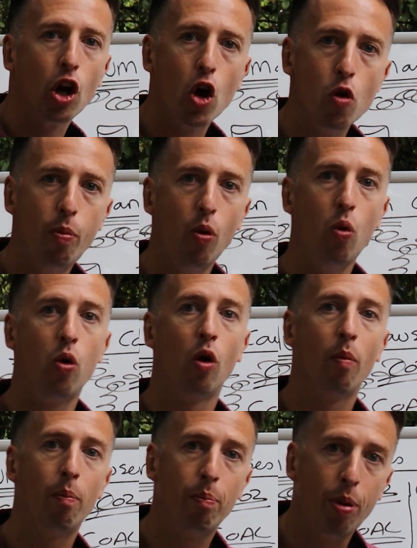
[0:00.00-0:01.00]
global
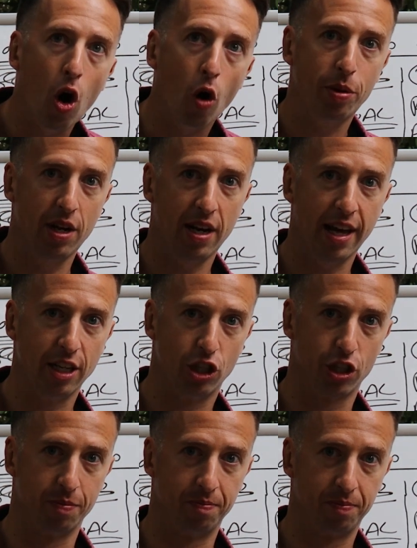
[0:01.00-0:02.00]

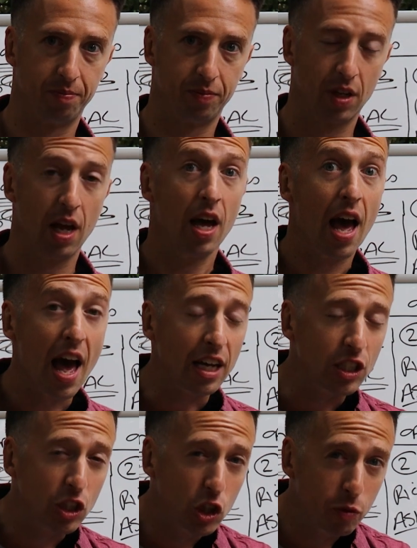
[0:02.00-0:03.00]
population,
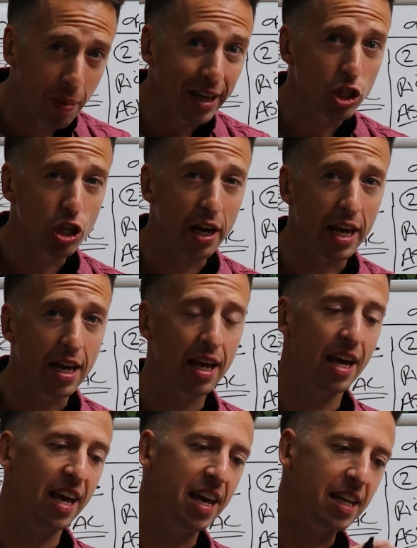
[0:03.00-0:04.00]
especially
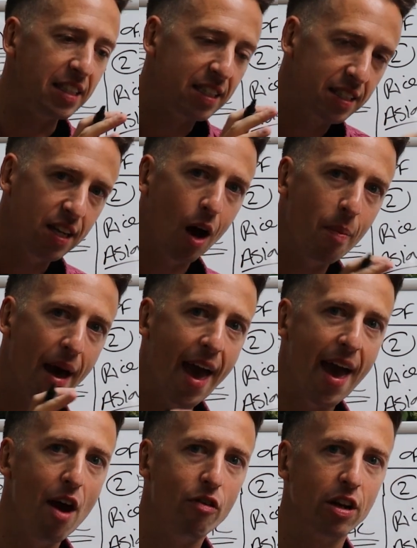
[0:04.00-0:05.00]
in some
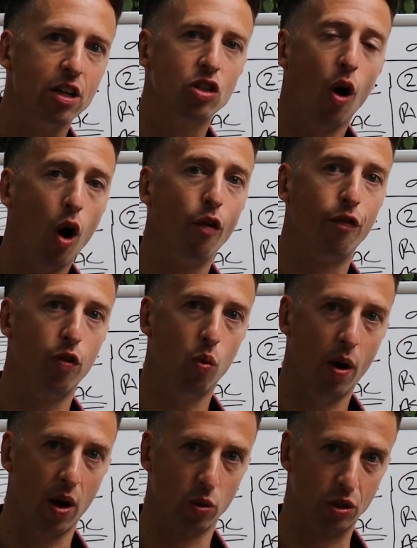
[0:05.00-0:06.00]
areas of the
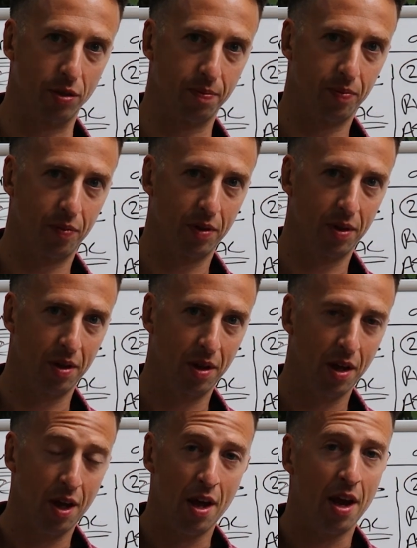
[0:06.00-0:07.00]
world.
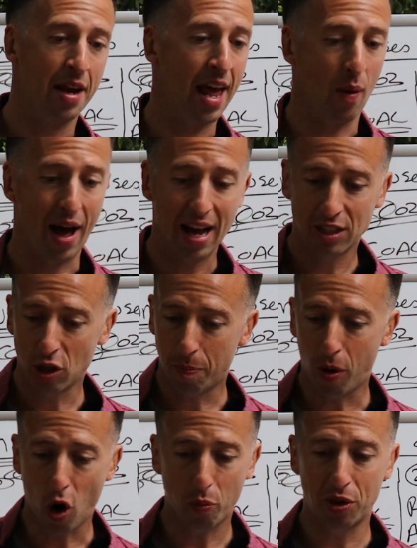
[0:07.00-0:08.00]
Now, as the
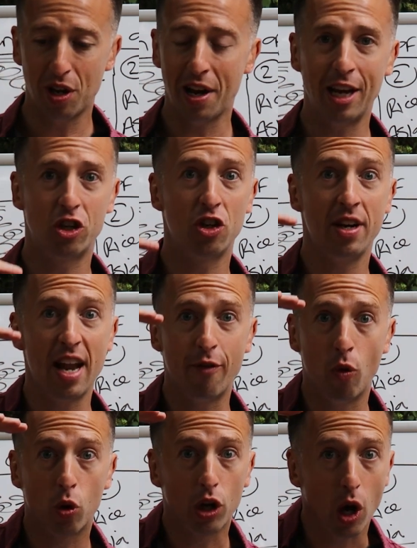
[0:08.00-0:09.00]
population
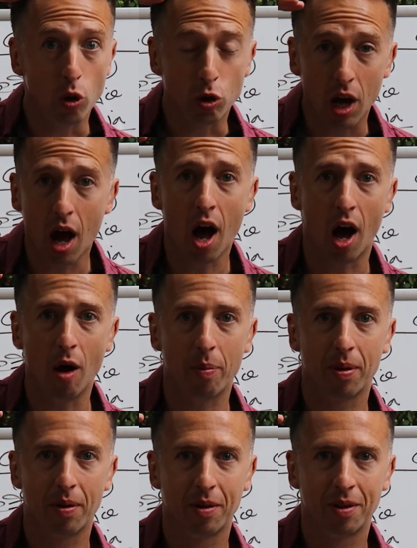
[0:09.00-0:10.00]
level goes up,